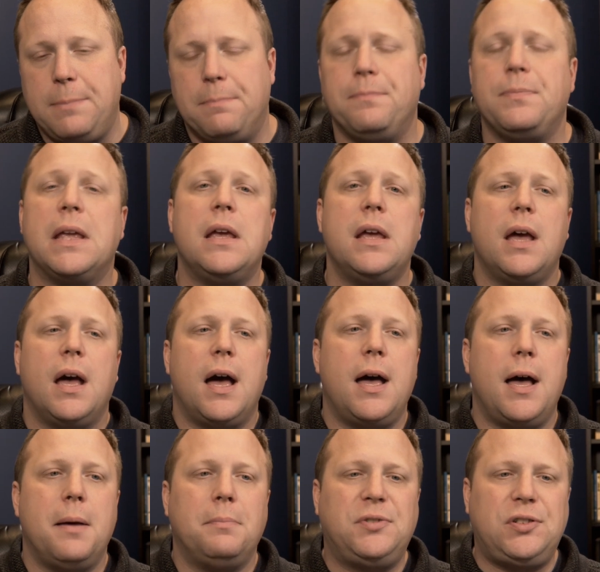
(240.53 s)
right?
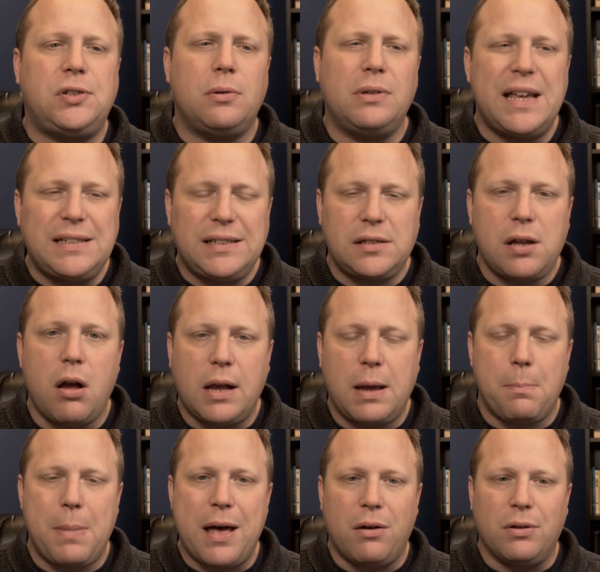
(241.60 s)
So let's talk
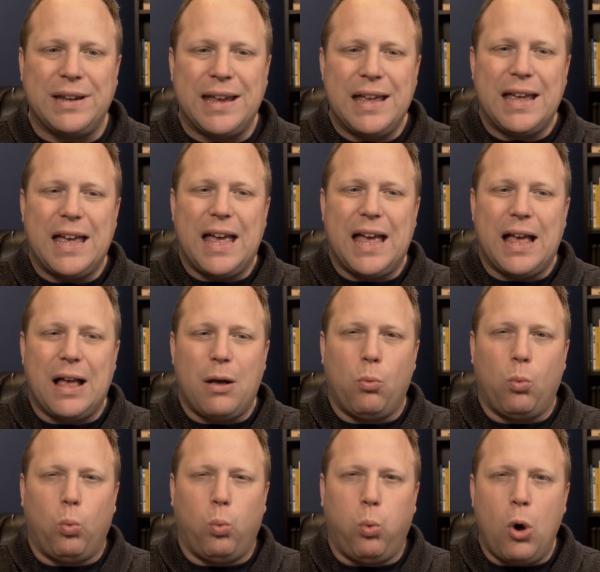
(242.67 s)
about
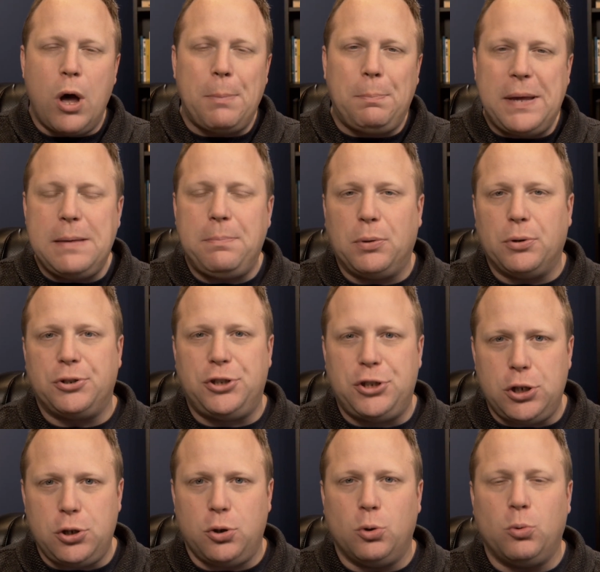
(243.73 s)
what people
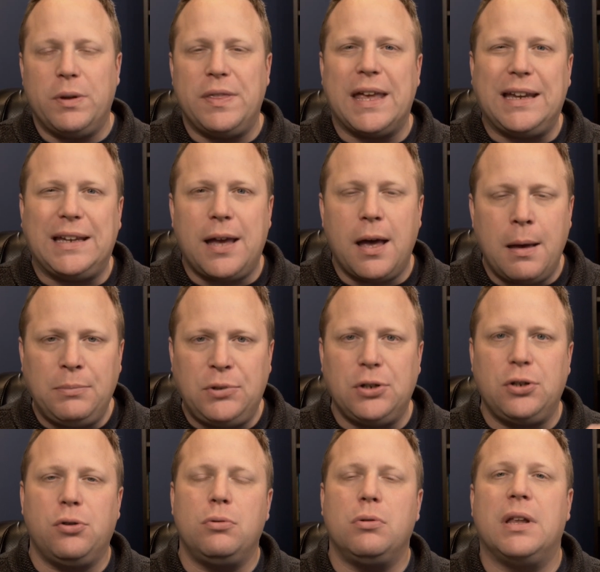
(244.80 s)
do when they come
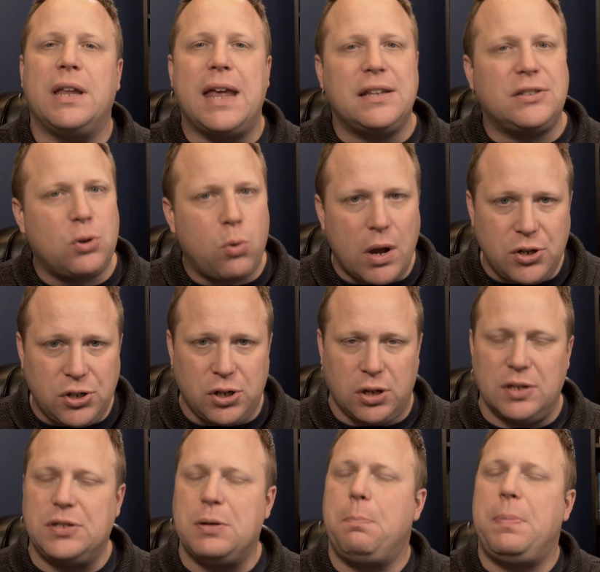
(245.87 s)
to Google and ask
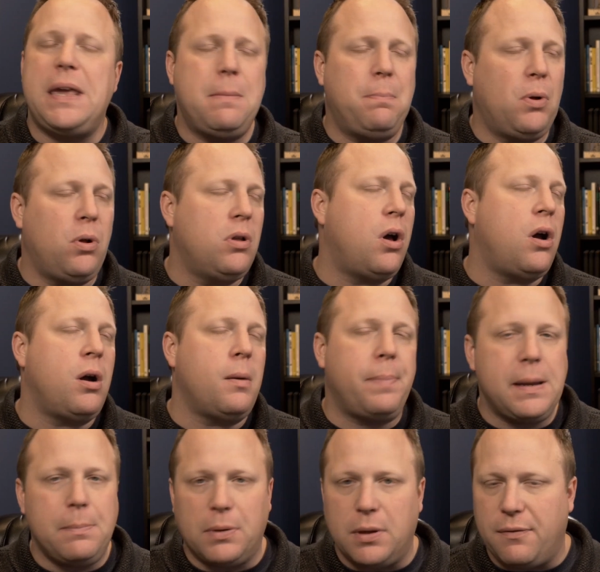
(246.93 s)
questions. People are
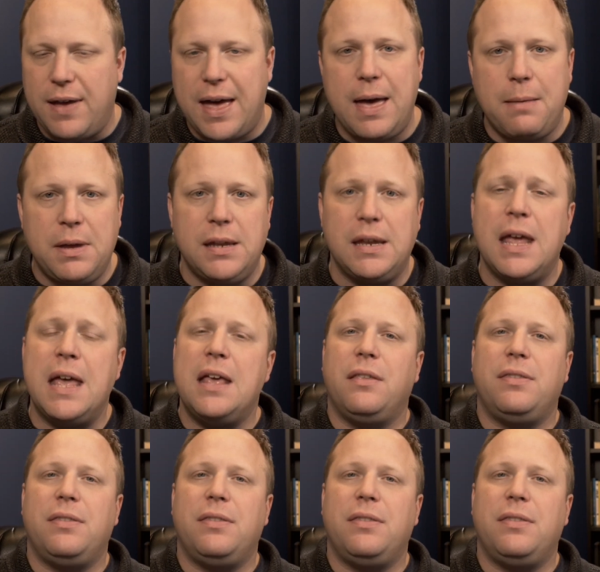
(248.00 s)
people of habit.